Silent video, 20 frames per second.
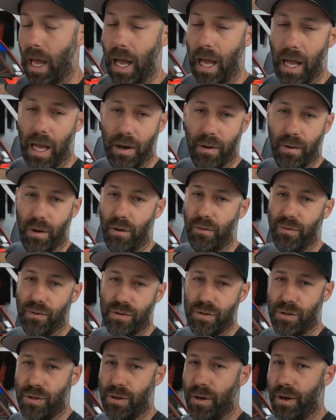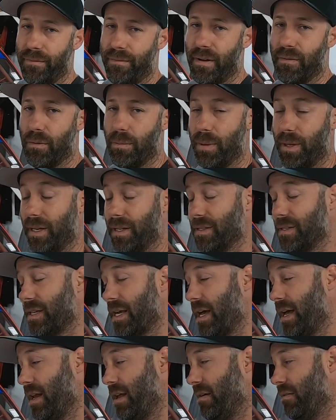I don't know for sure. I've never been
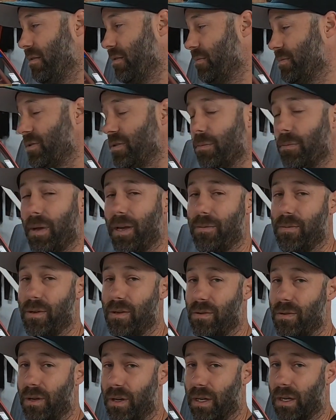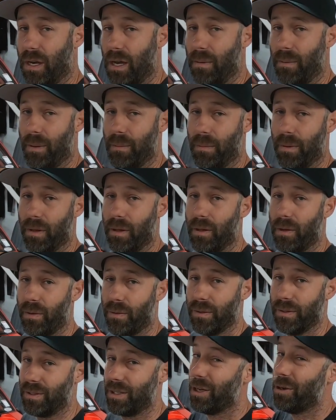inside of them, so maybe you could comment
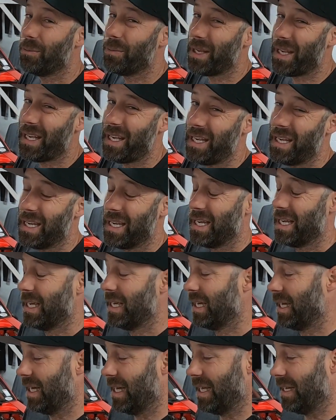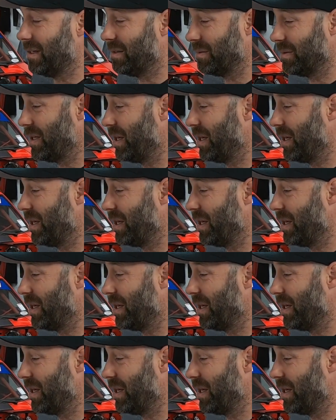below and tell me. I don't